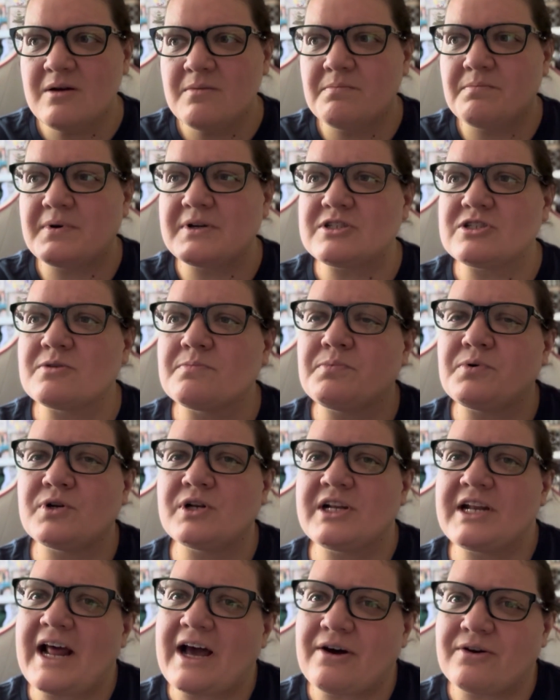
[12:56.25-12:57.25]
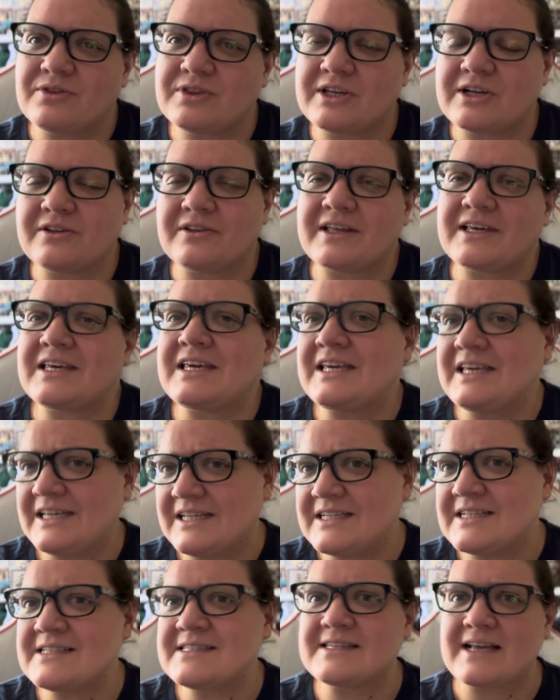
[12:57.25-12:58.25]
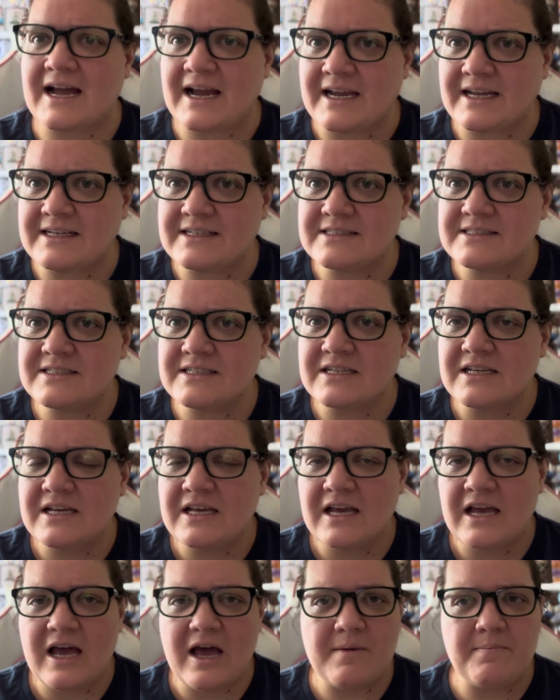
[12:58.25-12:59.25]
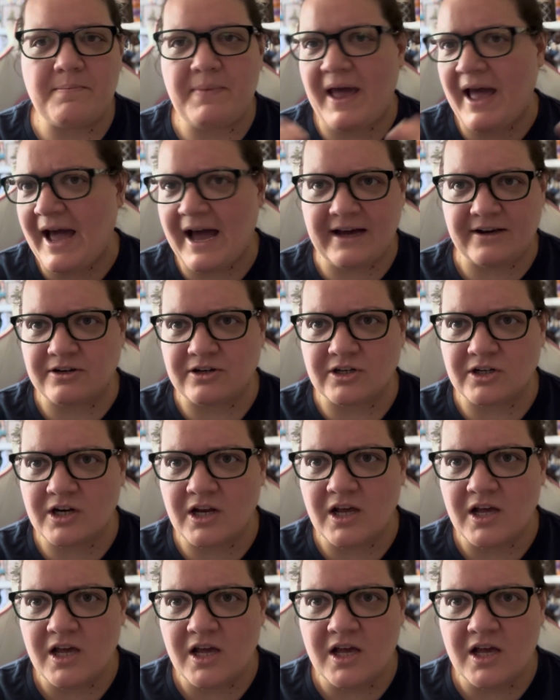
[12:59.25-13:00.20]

but to put it out there like he designed a pattern